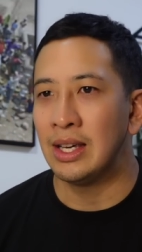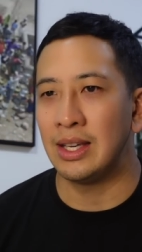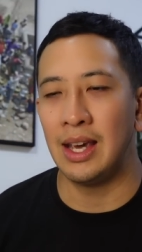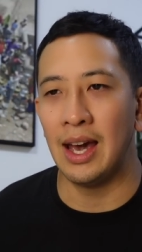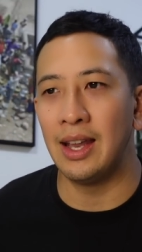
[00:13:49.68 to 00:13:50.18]

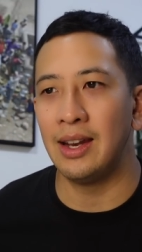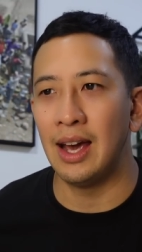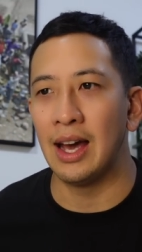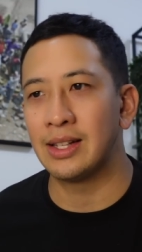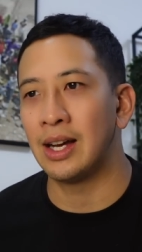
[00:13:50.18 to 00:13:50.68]
Yet,
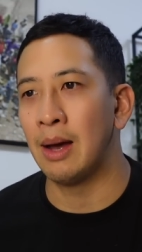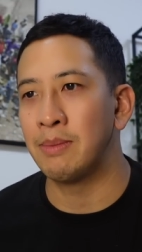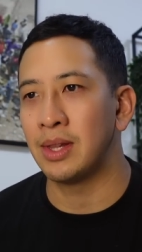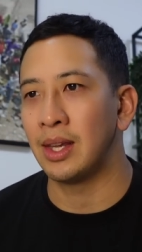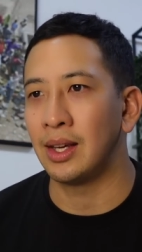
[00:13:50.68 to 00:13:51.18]
at
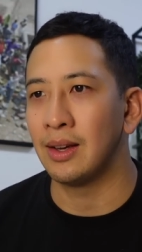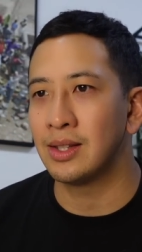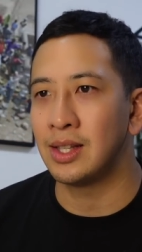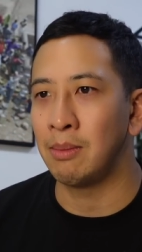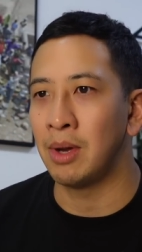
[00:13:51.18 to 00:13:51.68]
times, I think it
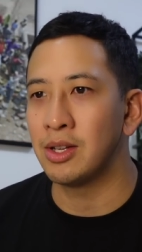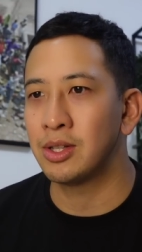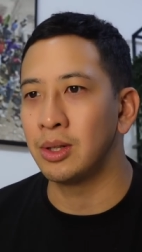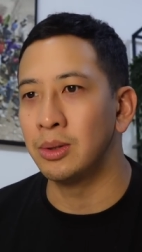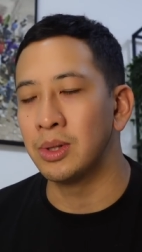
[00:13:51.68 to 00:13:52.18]
seemed like
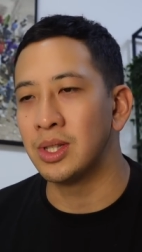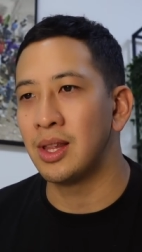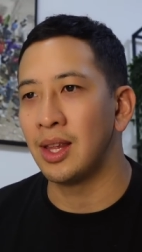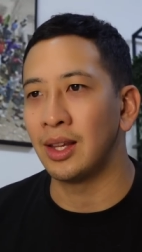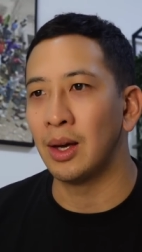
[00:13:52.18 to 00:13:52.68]
school was the
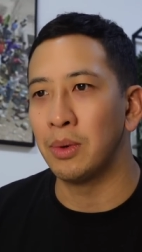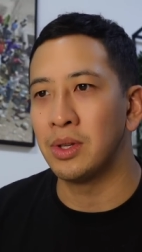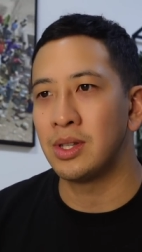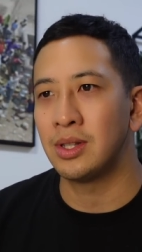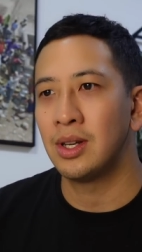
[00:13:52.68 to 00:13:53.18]
thing that
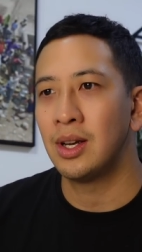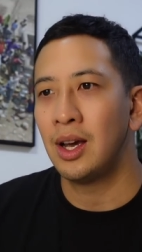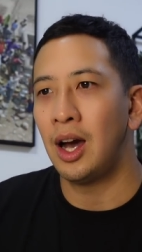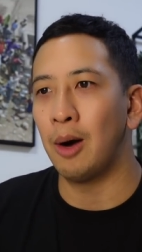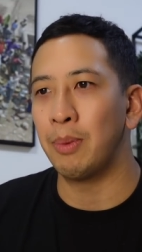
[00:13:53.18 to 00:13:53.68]
was
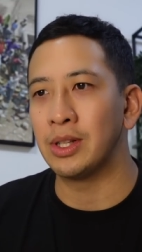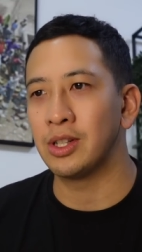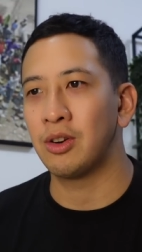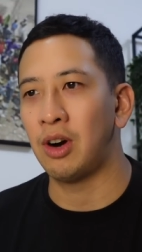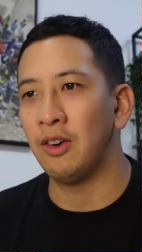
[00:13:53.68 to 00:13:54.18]
helping
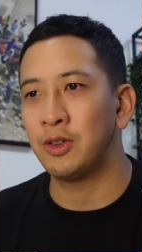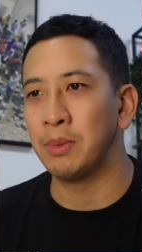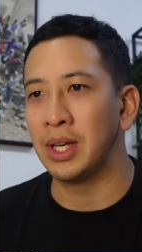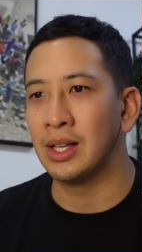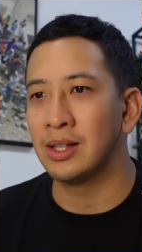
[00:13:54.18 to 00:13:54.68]
to craft
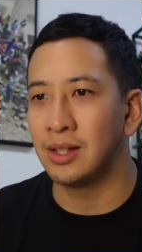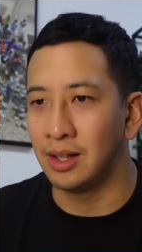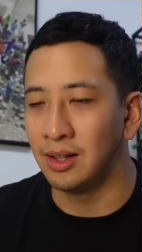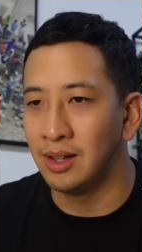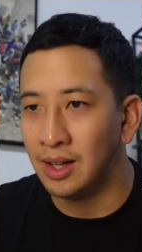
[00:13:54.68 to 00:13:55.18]
me
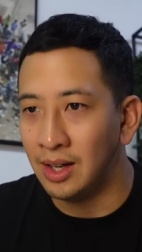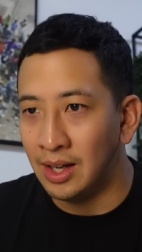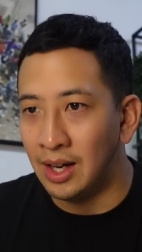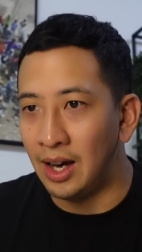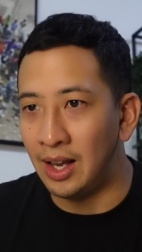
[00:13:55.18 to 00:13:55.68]
into
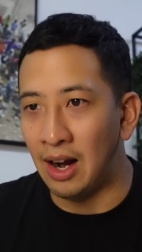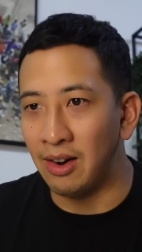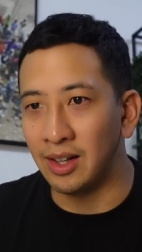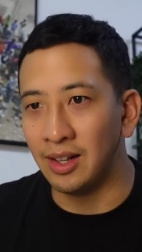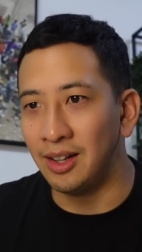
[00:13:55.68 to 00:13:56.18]
an
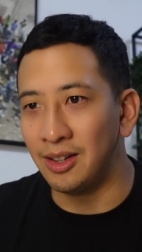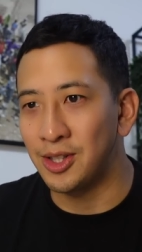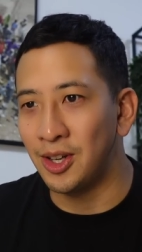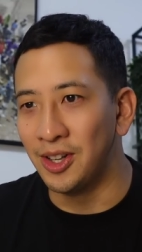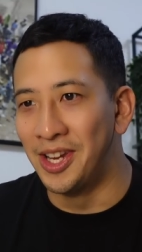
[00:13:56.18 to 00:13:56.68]
arrogant little
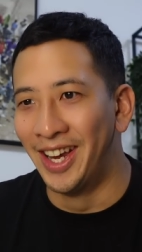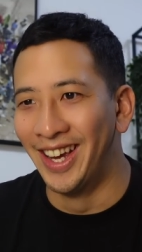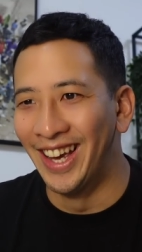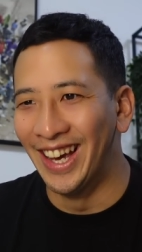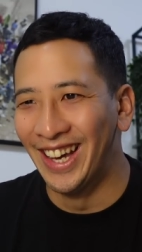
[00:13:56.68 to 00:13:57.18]
sod.
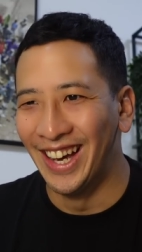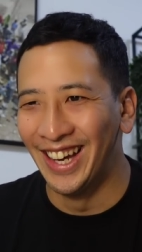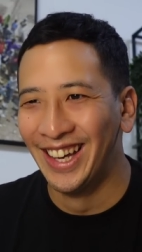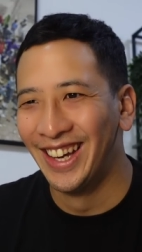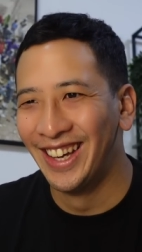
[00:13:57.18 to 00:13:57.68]

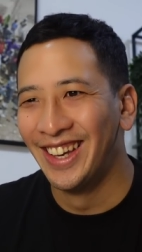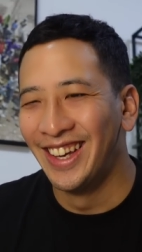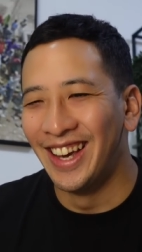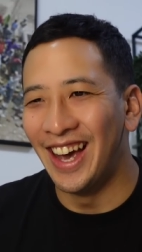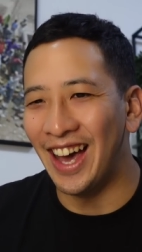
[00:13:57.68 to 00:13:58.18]

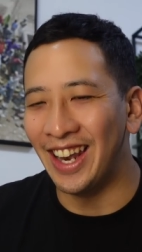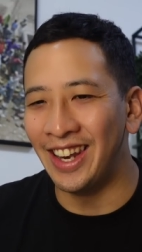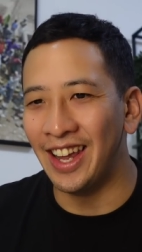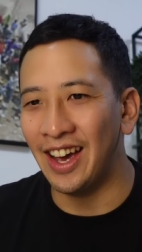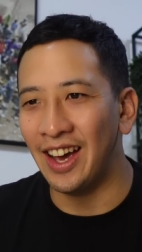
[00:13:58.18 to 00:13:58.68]

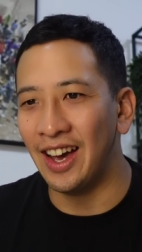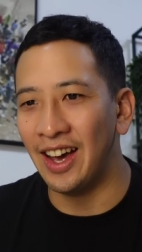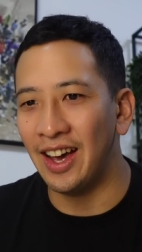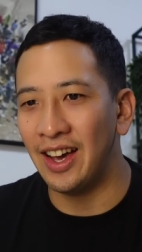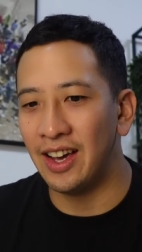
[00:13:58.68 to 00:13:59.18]
And
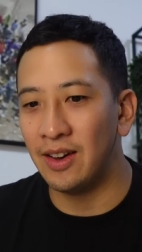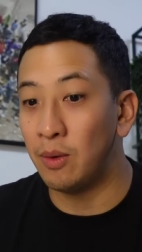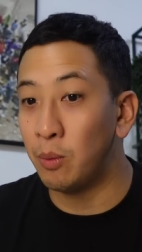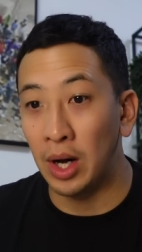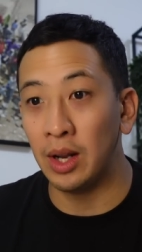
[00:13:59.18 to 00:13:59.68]
uh,
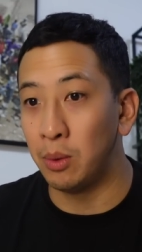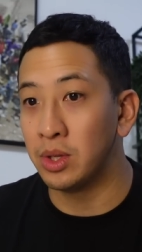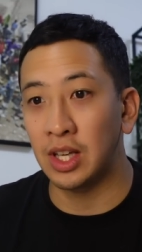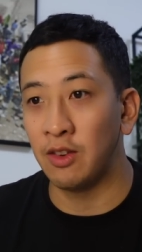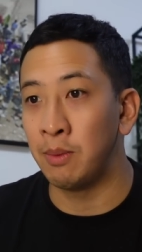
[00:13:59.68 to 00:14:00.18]
while it
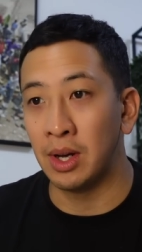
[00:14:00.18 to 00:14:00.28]
was giving